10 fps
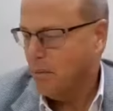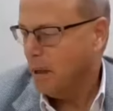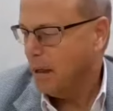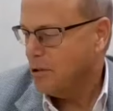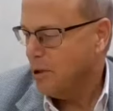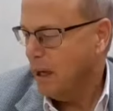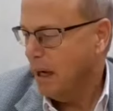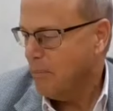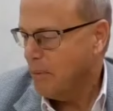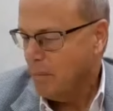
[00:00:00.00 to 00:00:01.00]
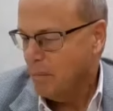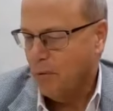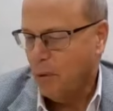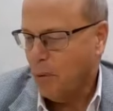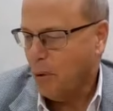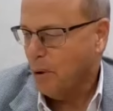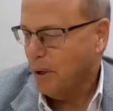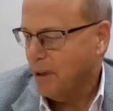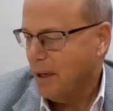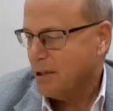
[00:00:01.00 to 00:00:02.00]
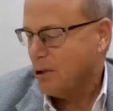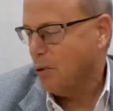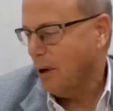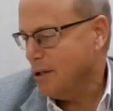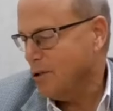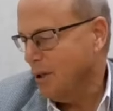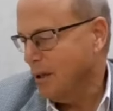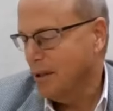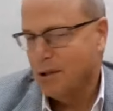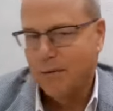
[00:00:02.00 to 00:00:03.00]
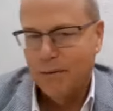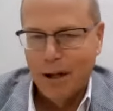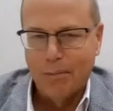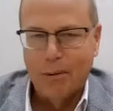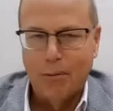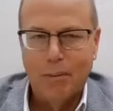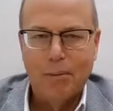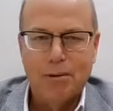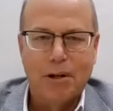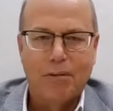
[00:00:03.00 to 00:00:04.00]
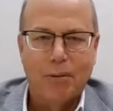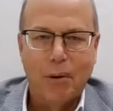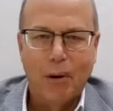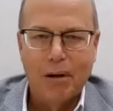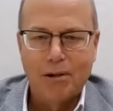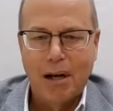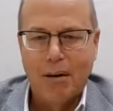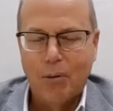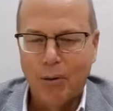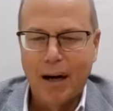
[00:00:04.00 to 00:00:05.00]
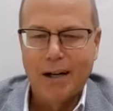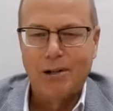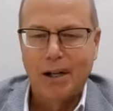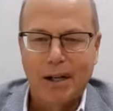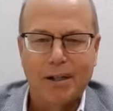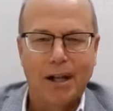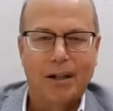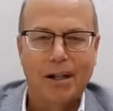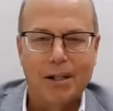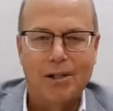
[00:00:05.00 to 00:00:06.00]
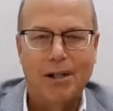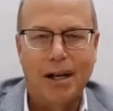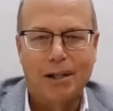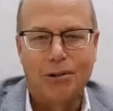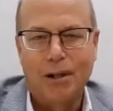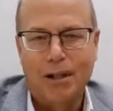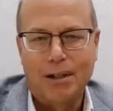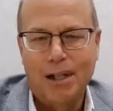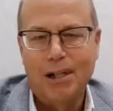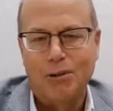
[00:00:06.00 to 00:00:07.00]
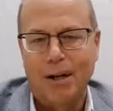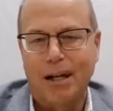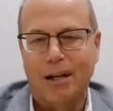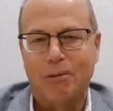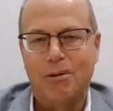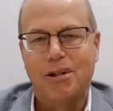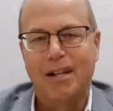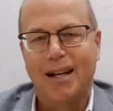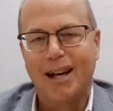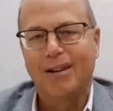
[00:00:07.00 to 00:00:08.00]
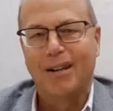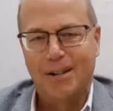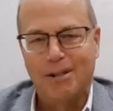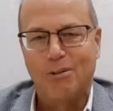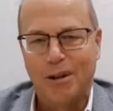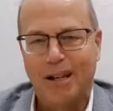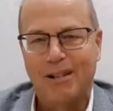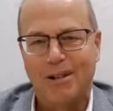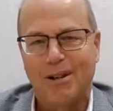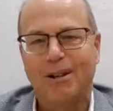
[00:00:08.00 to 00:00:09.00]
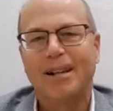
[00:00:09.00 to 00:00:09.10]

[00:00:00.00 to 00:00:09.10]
much. Before we go to the next question, just to follow up on Representative McGuire's comment, we're actually conducting CAT training in Racine County this week. So,